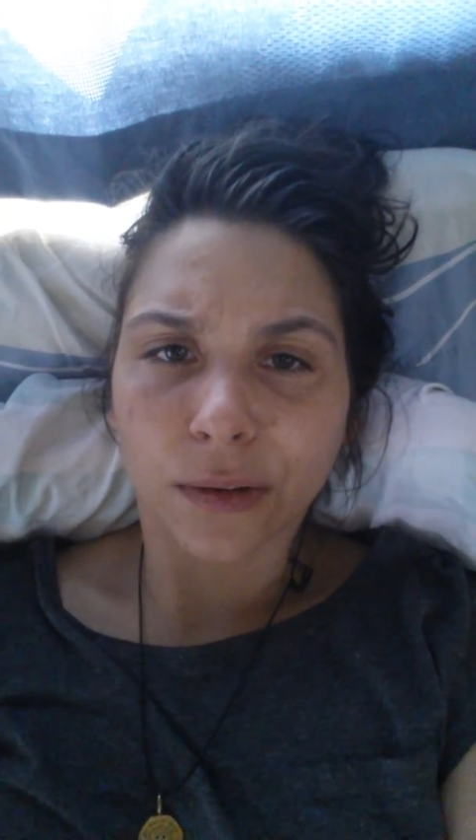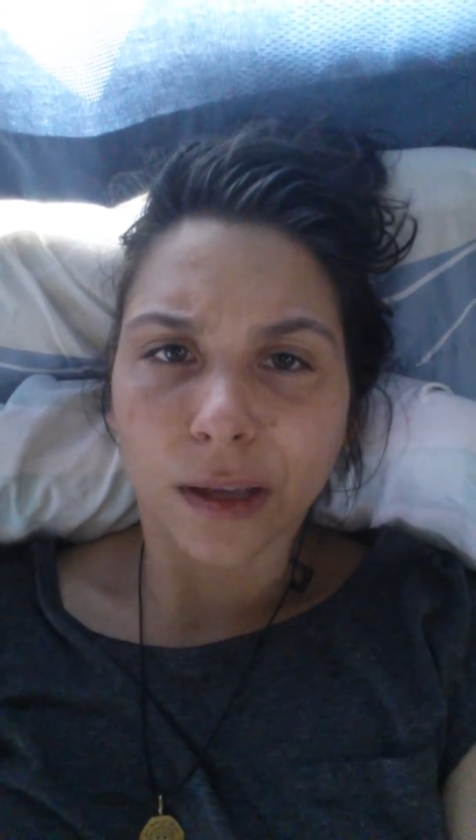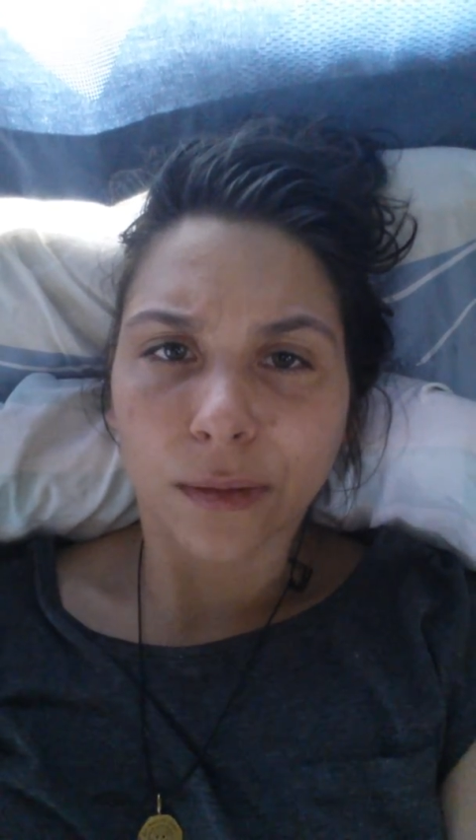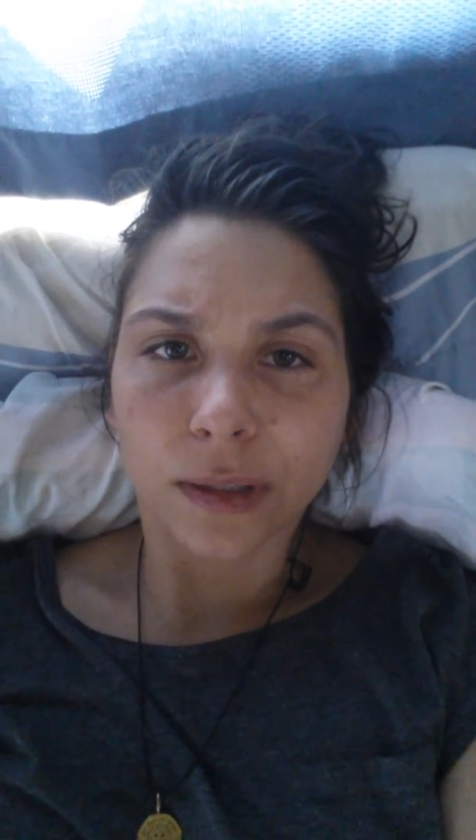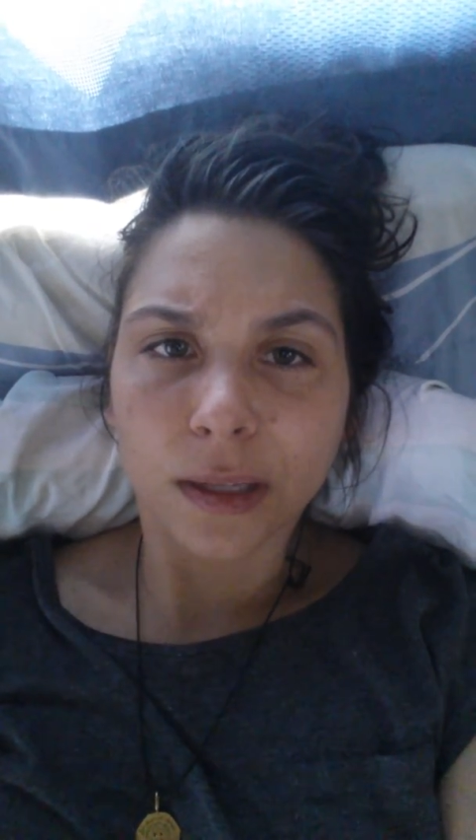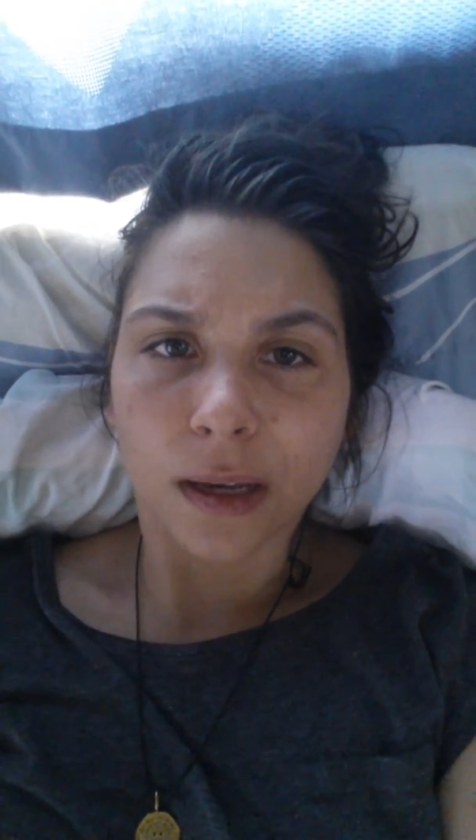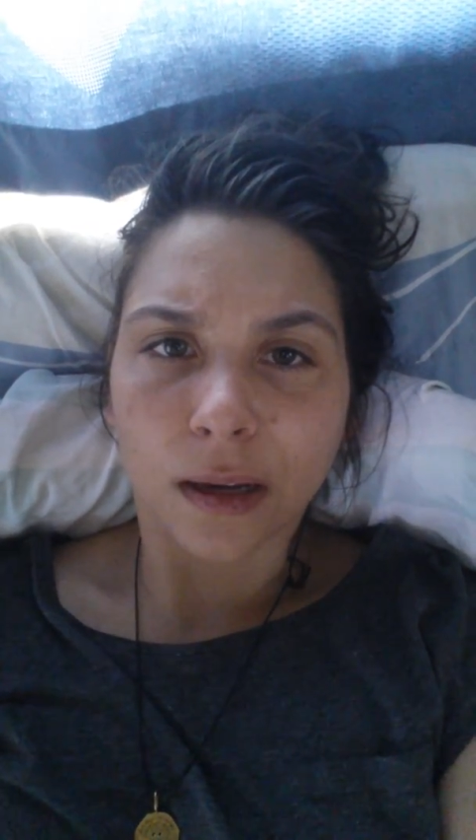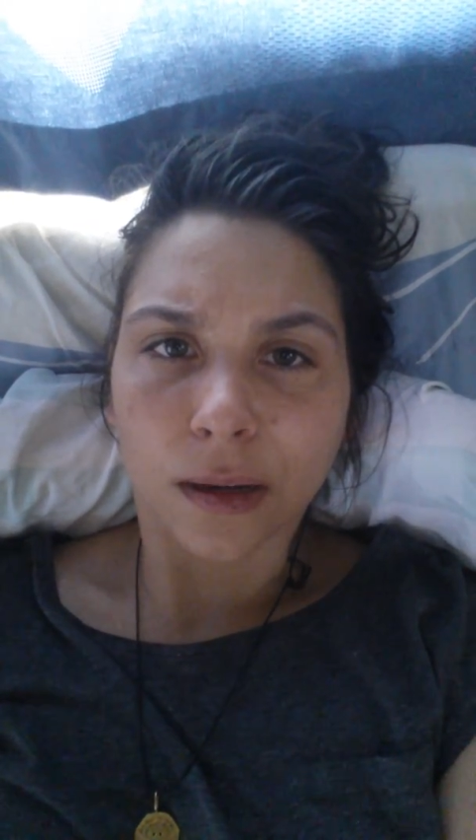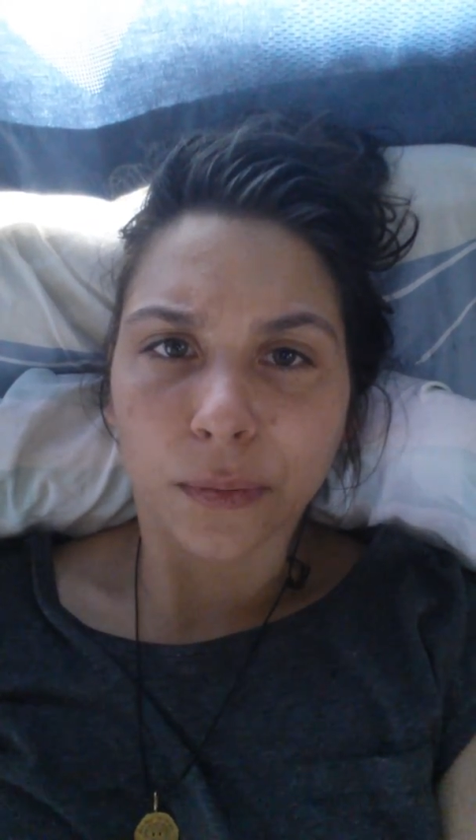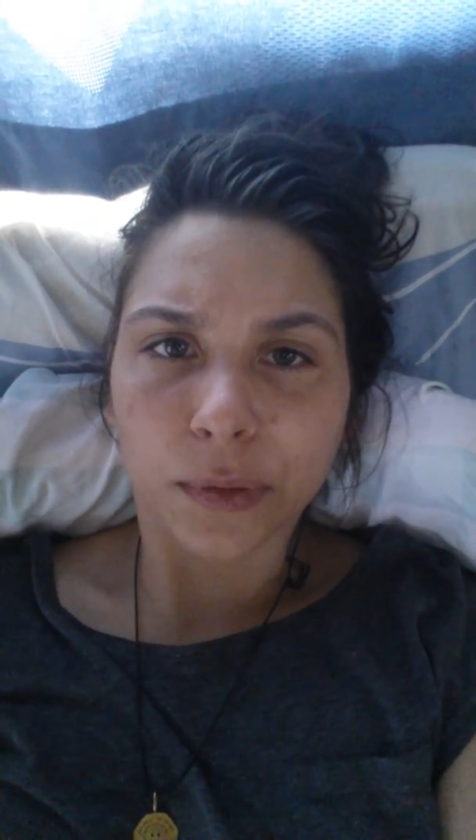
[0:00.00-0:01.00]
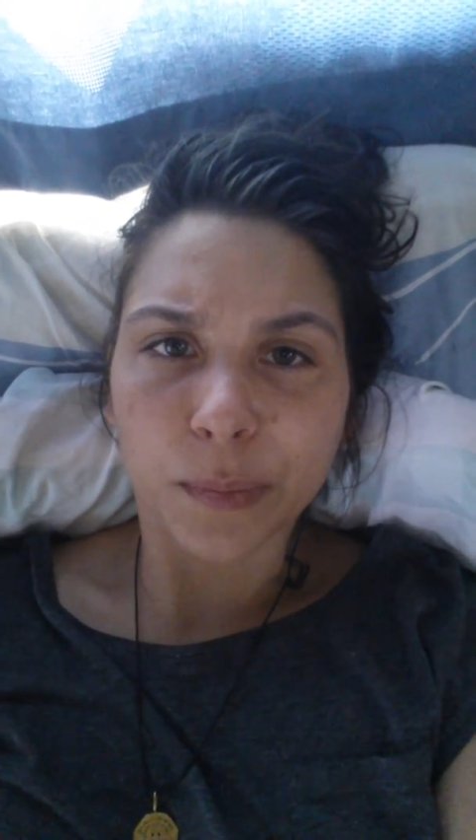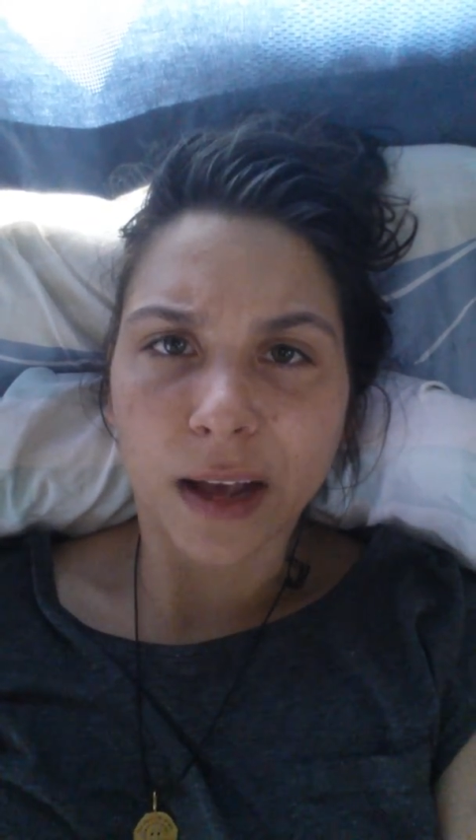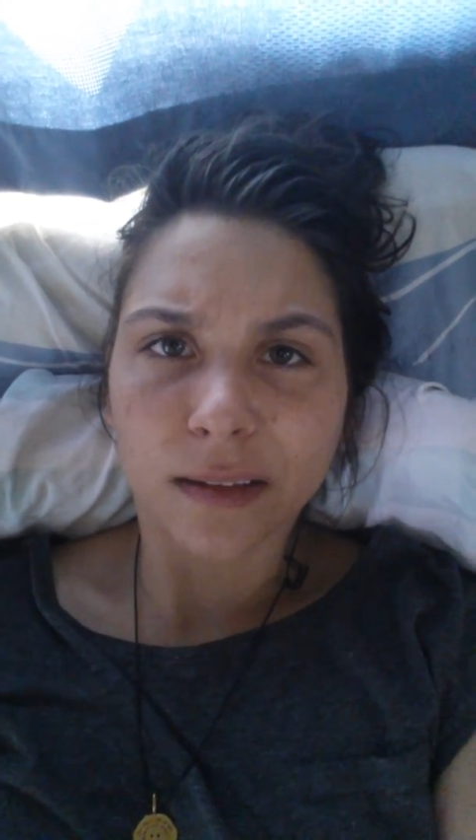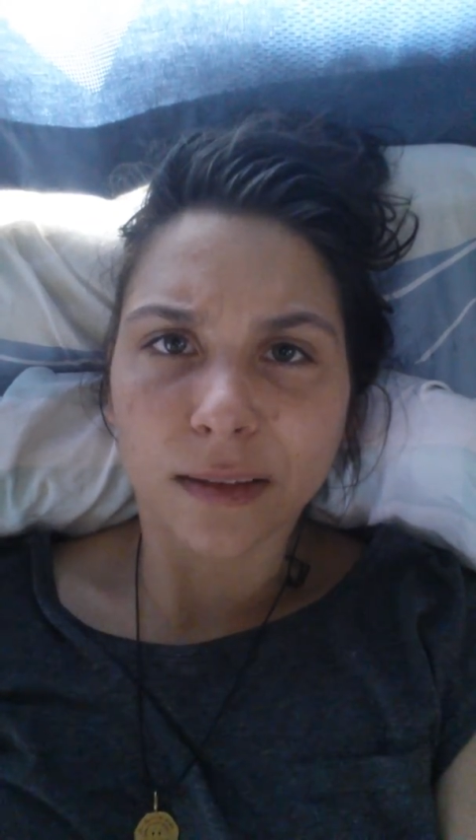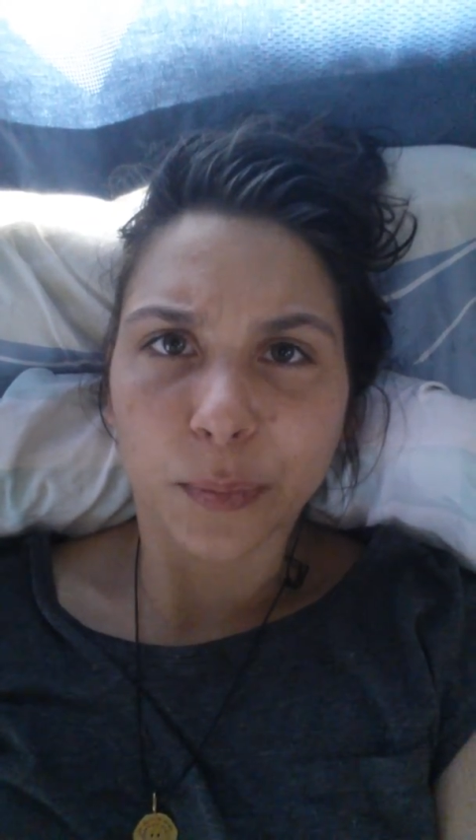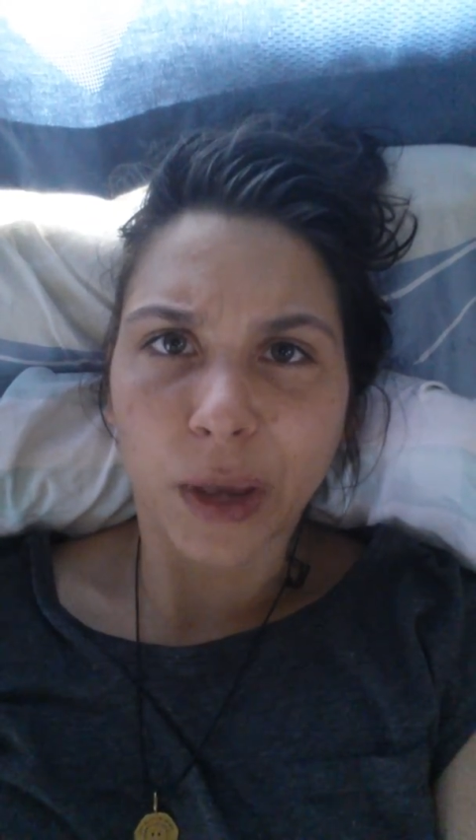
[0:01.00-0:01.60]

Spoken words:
They only would mask the